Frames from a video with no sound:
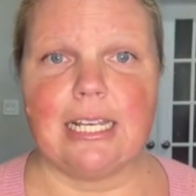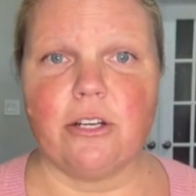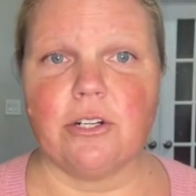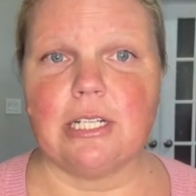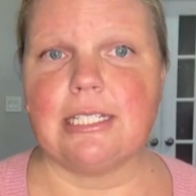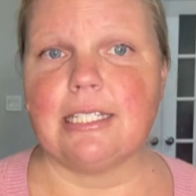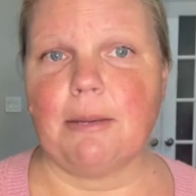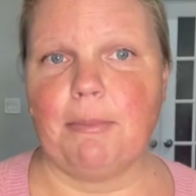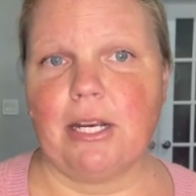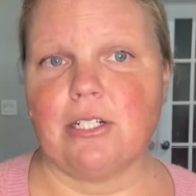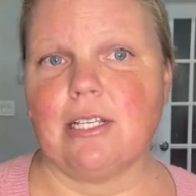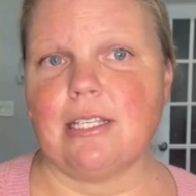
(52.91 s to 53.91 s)
increase
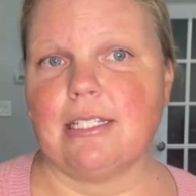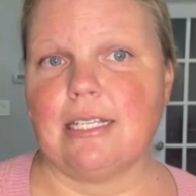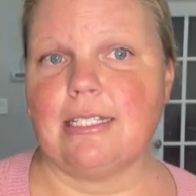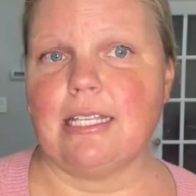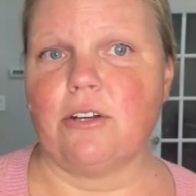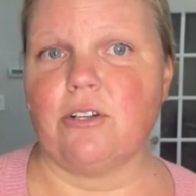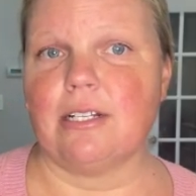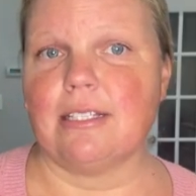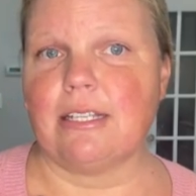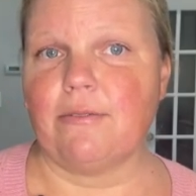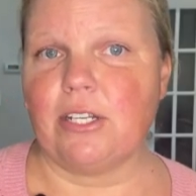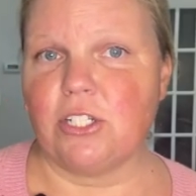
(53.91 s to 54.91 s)
compared to the
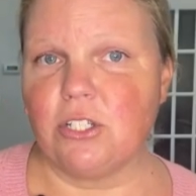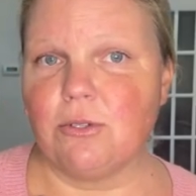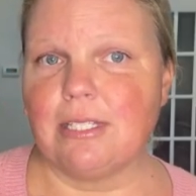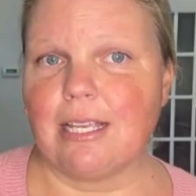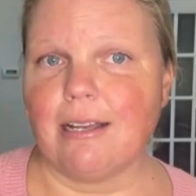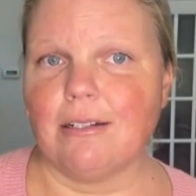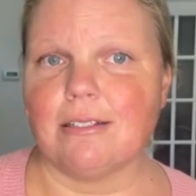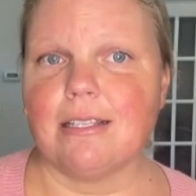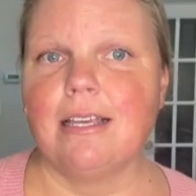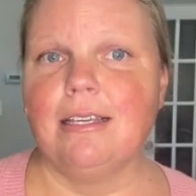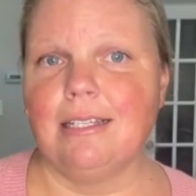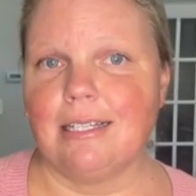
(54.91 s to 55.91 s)
672 sales
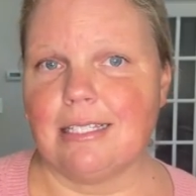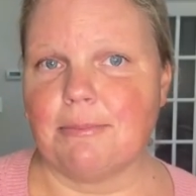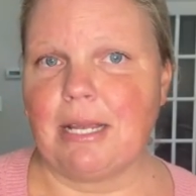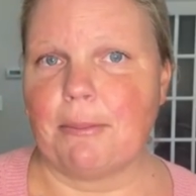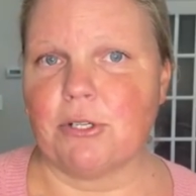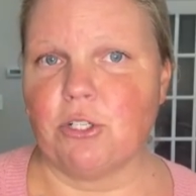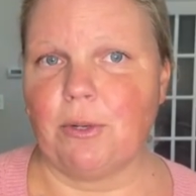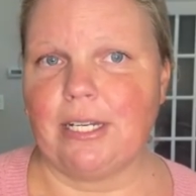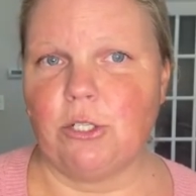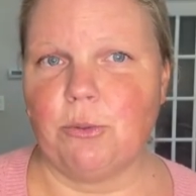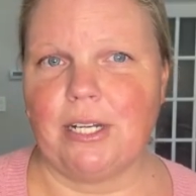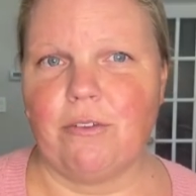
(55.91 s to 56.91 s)
in September
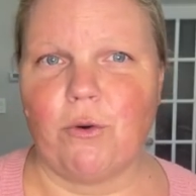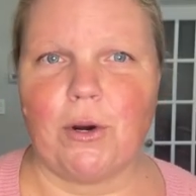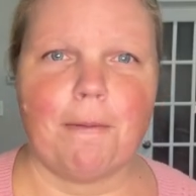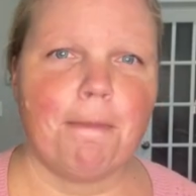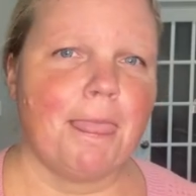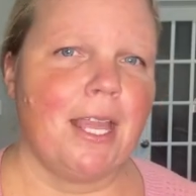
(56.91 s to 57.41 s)
2024.